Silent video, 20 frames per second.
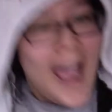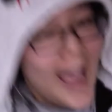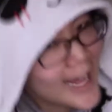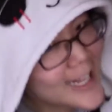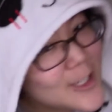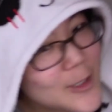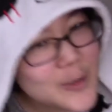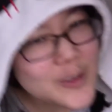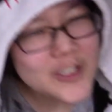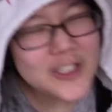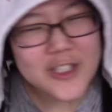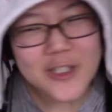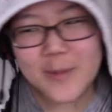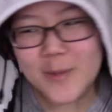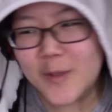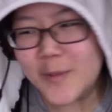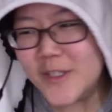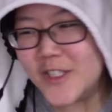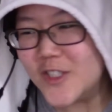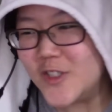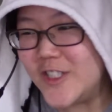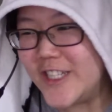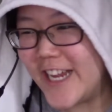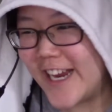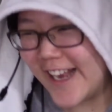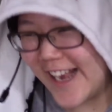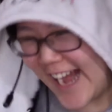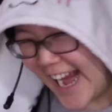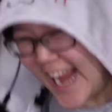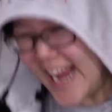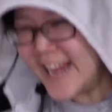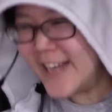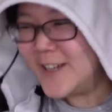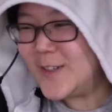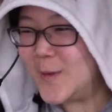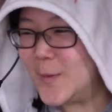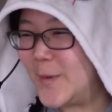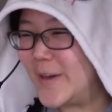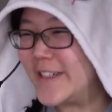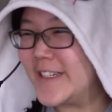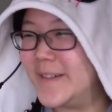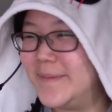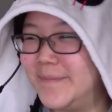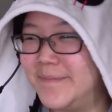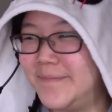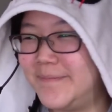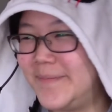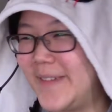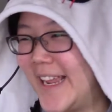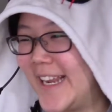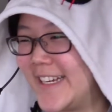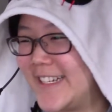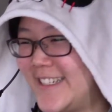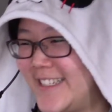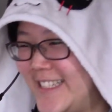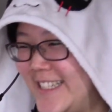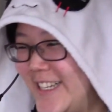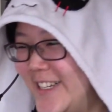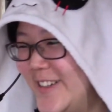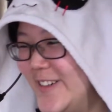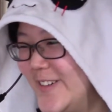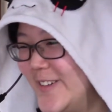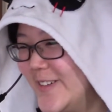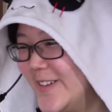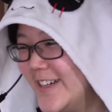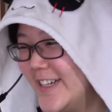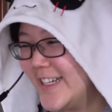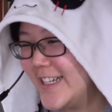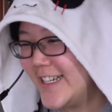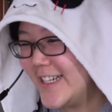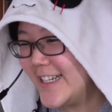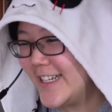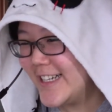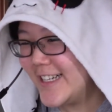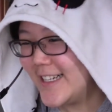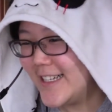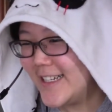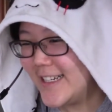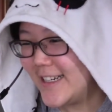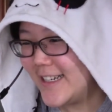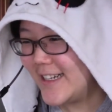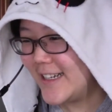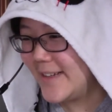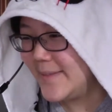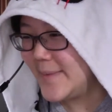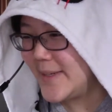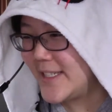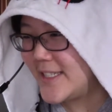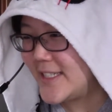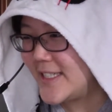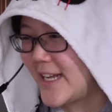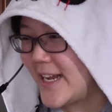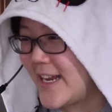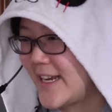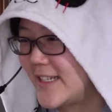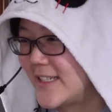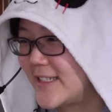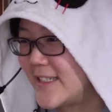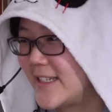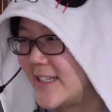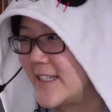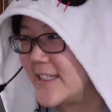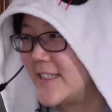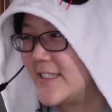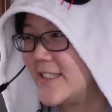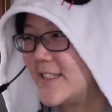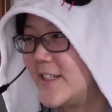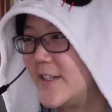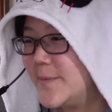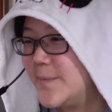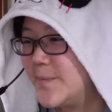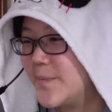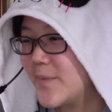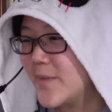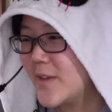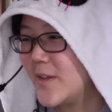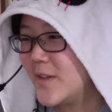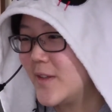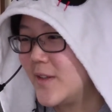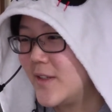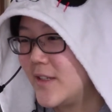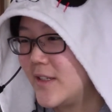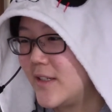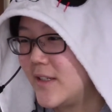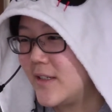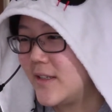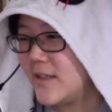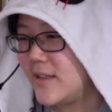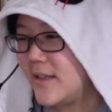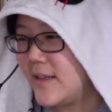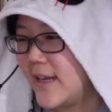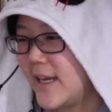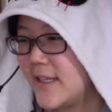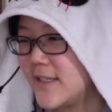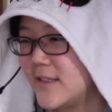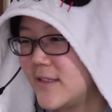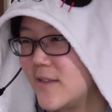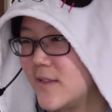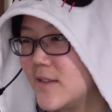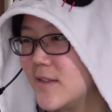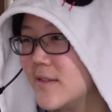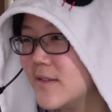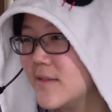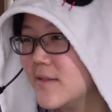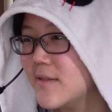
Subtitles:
Hello YouTube, Newbie Jun here, and welcome back to... Let me change this. Yes,